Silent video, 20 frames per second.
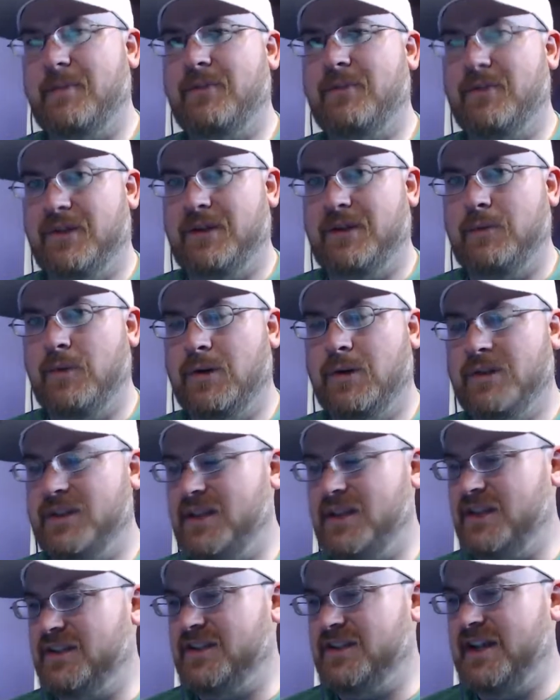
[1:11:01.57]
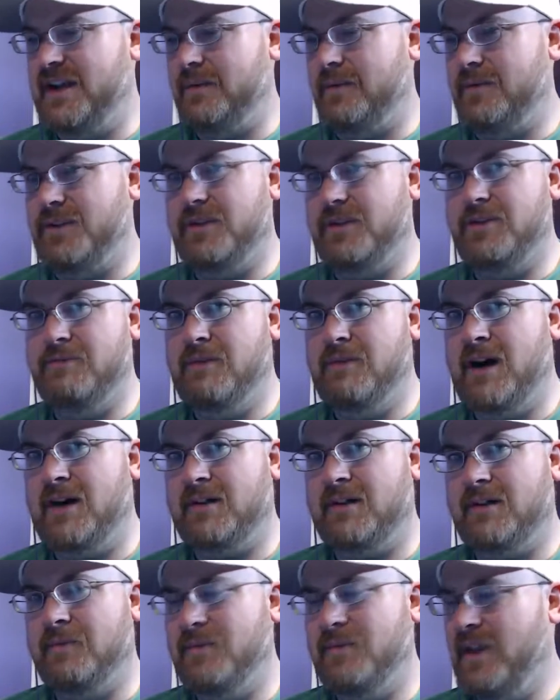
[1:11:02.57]
have really worked things out with the new
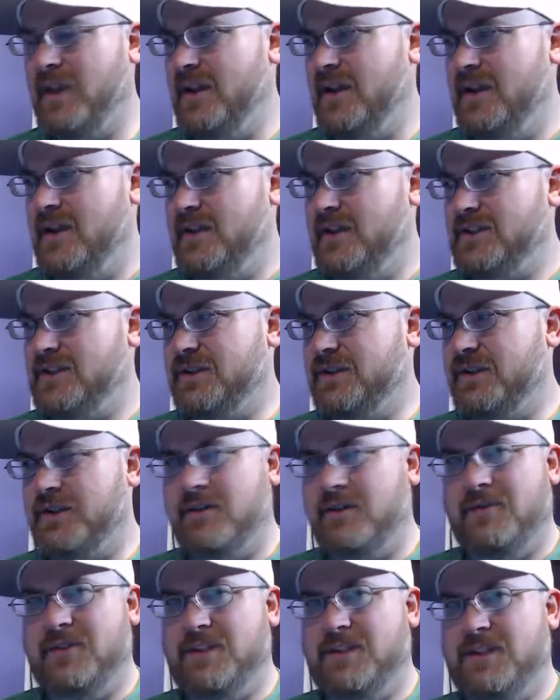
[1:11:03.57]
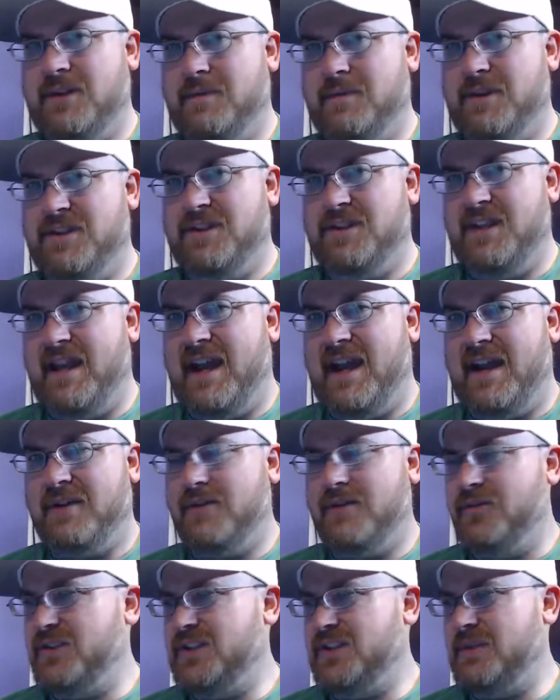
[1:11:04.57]
model. So I don't know if it's so much that,
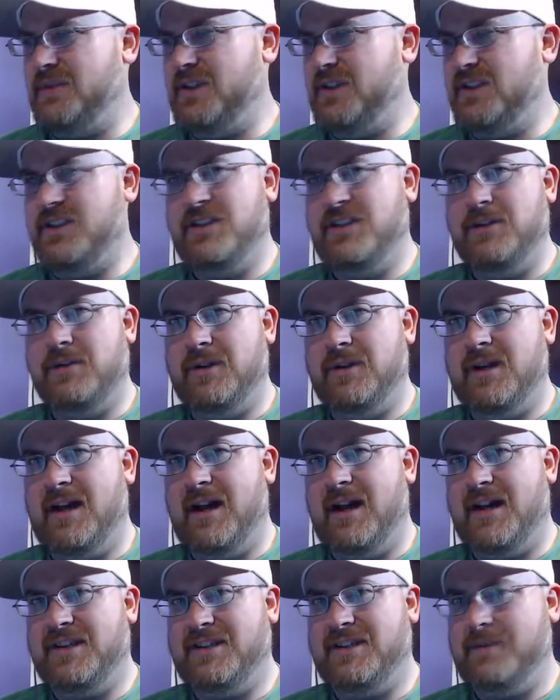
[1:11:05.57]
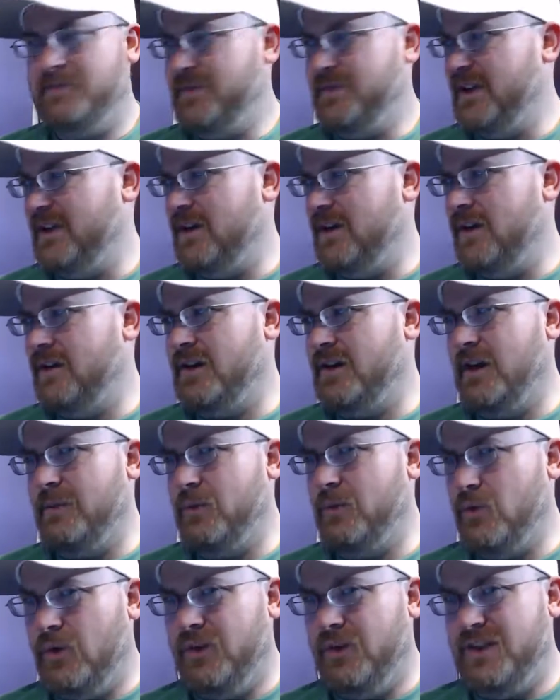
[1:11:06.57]
or if it's something at Stewart Haas. Aric
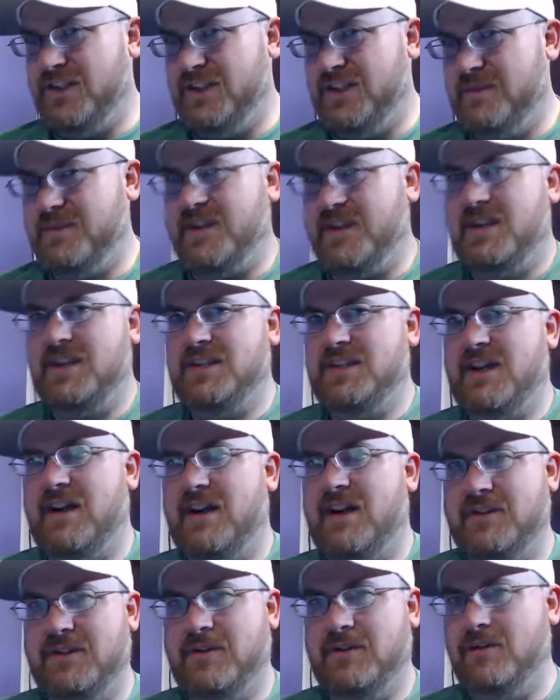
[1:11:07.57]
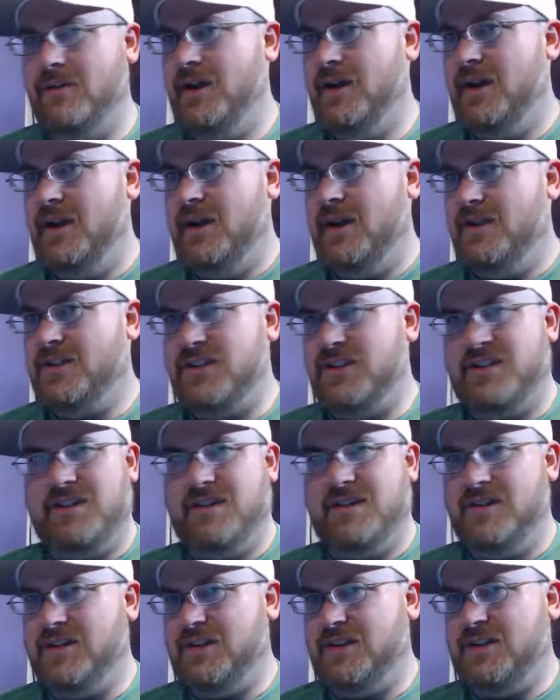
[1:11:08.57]
Almirola seems like he's off to just as
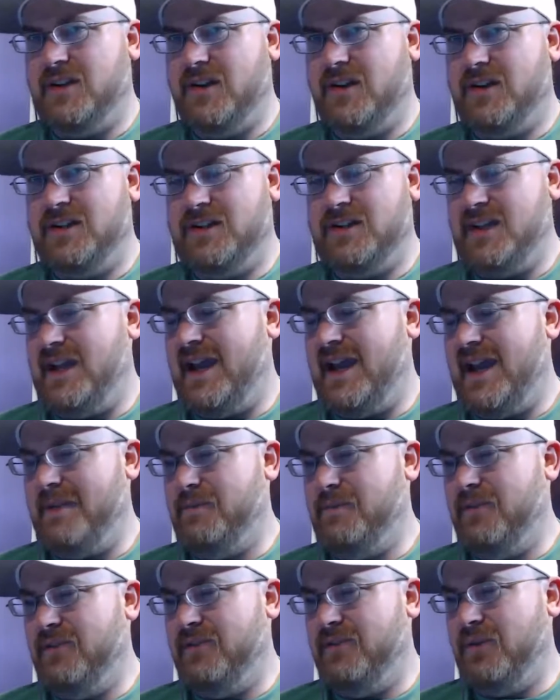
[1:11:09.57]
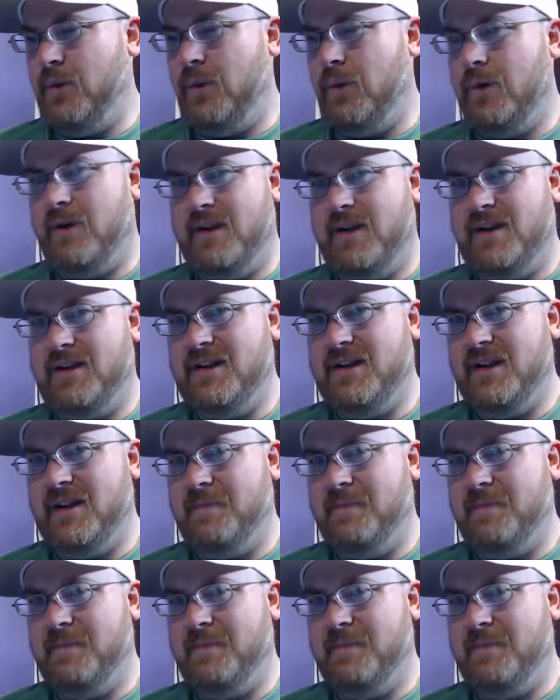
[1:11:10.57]
good a start as he had before, and